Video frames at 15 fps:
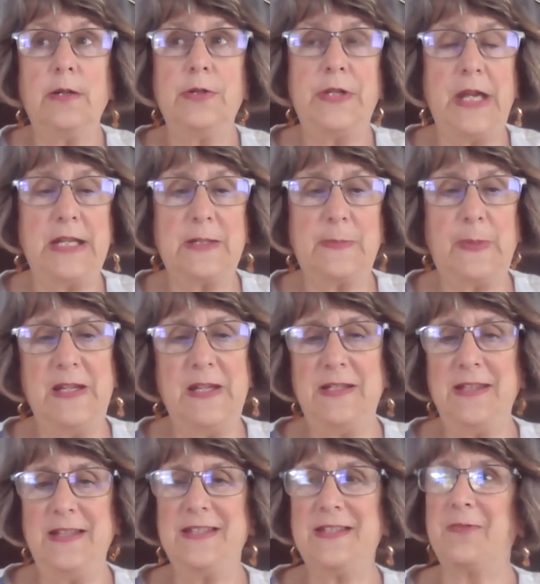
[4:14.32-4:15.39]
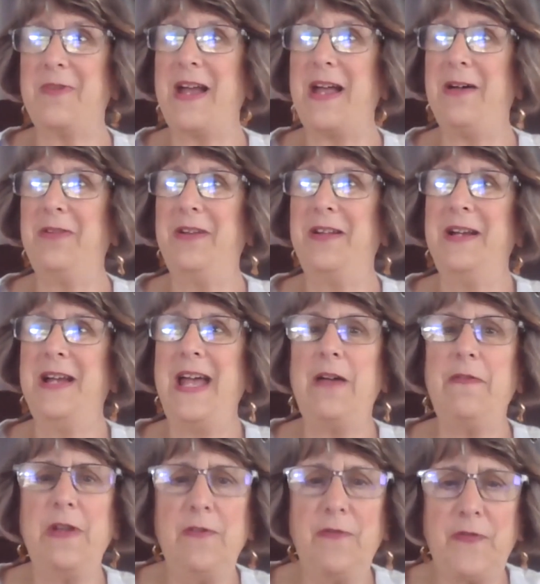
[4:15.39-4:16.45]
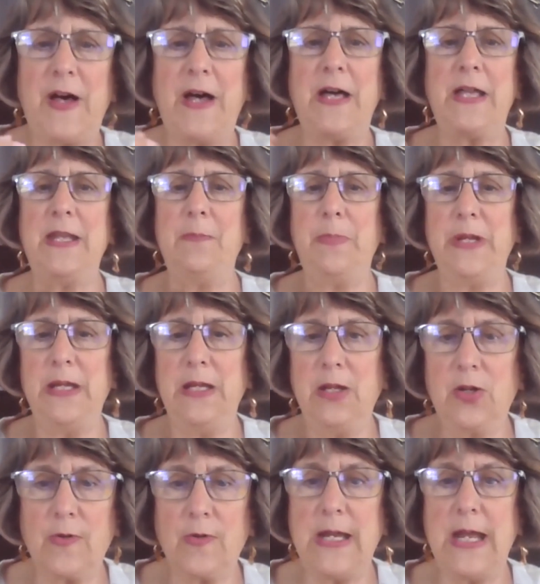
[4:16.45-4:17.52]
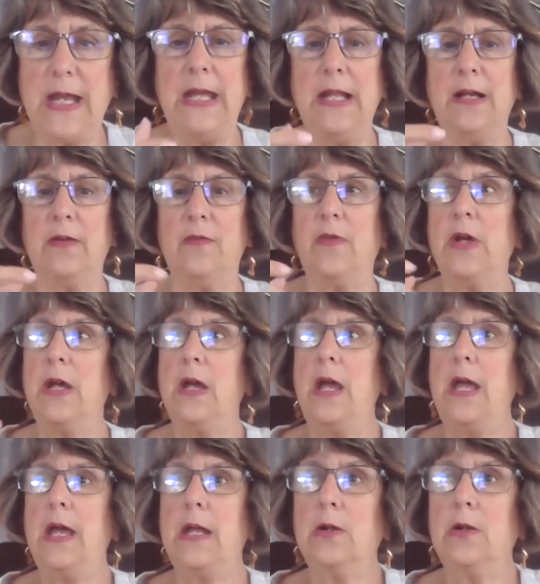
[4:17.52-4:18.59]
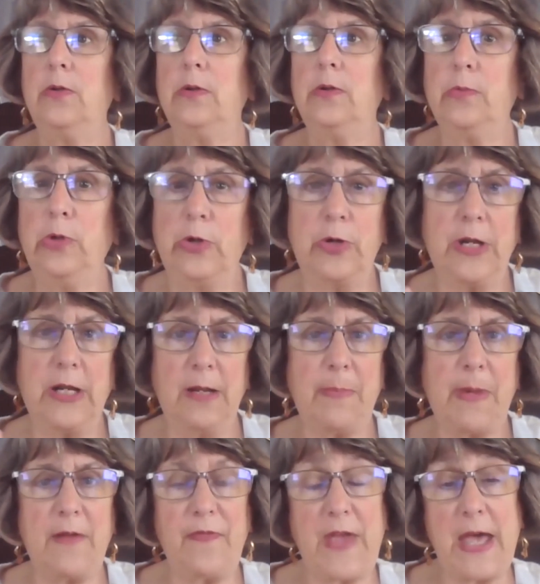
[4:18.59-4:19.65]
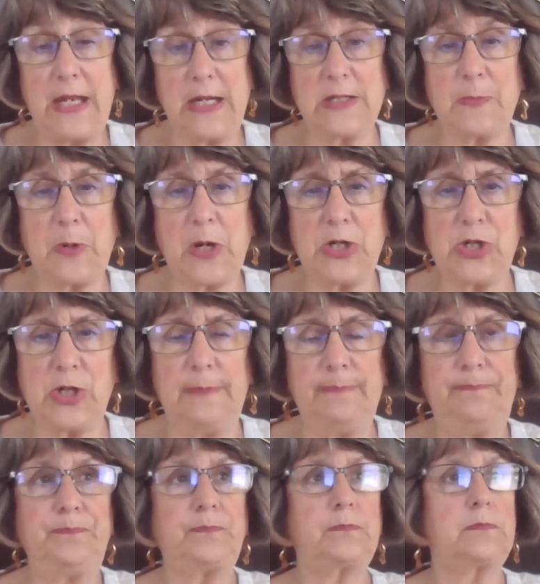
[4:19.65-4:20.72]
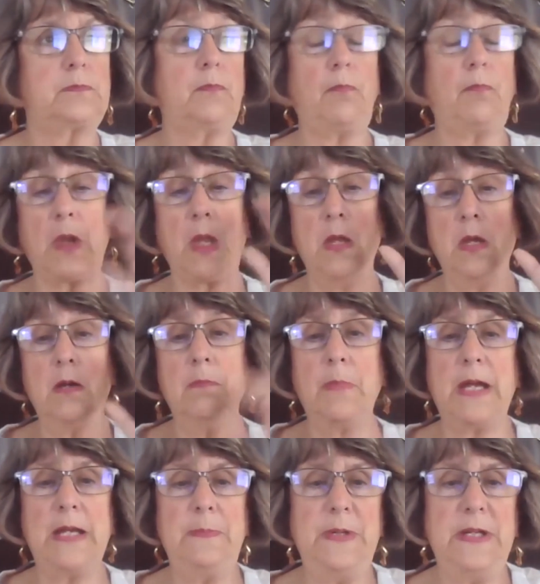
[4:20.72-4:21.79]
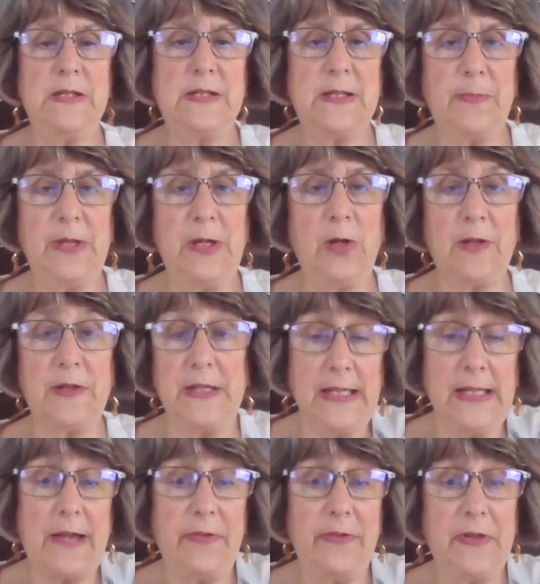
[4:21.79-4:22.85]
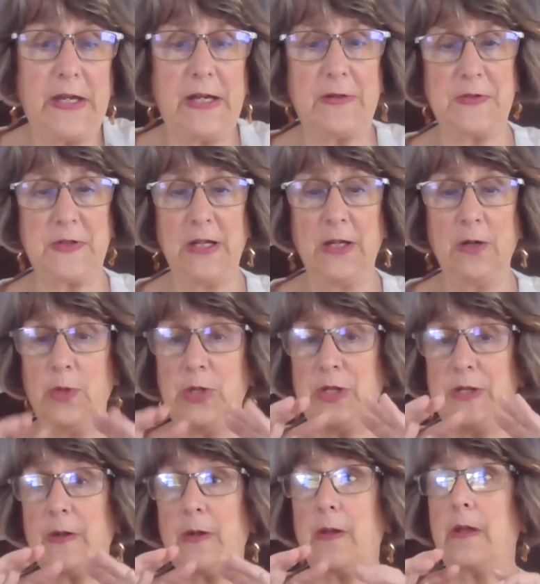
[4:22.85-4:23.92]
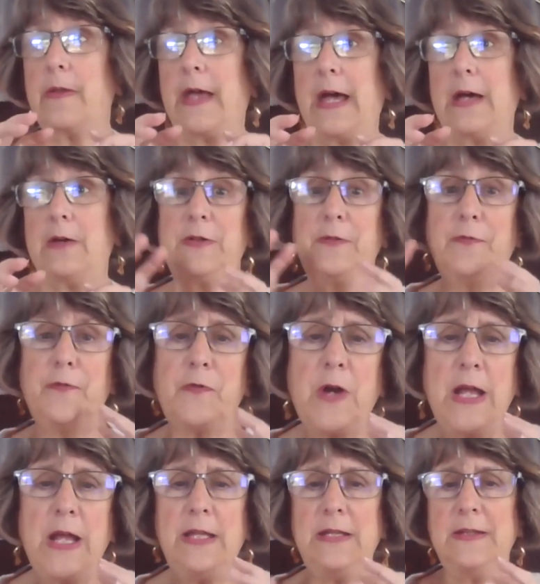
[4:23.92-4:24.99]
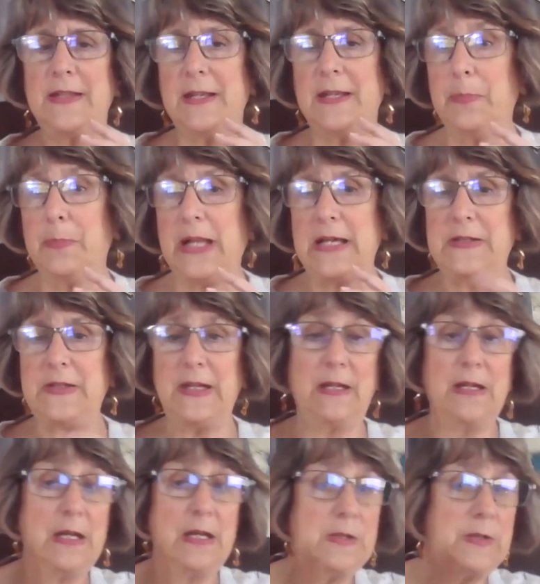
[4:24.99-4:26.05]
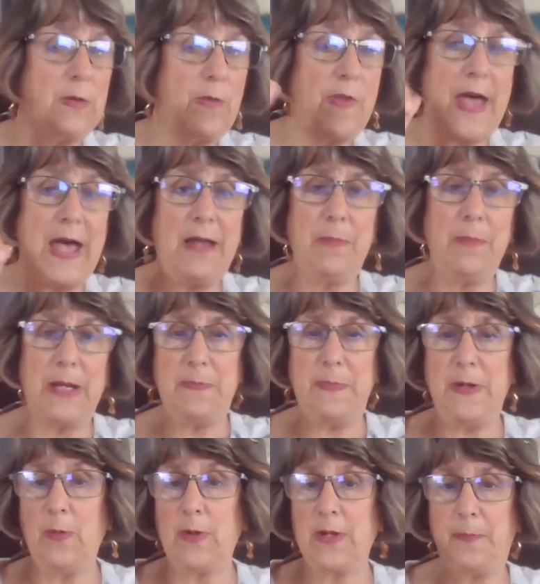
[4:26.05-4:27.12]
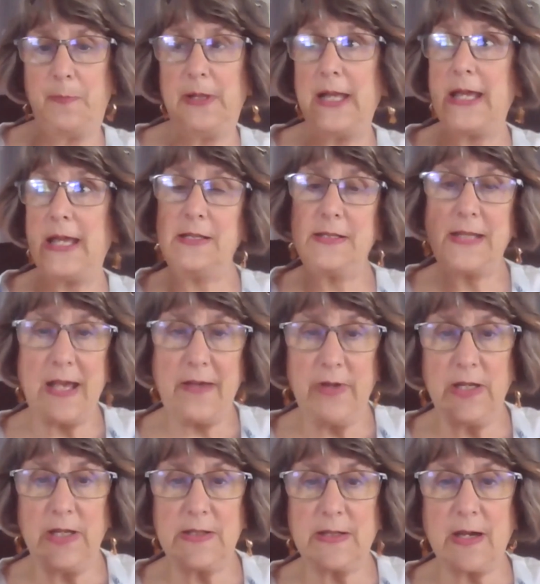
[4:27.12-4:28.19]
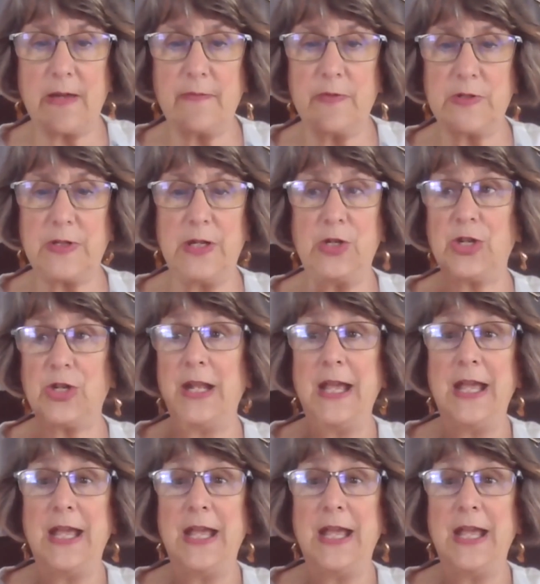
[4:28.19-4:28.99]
takes place is around having fun and being creative and learning about that expression. Might be in something called the 11th house, which is the house of friends and blessing. So that might be where the planet's having its conversation.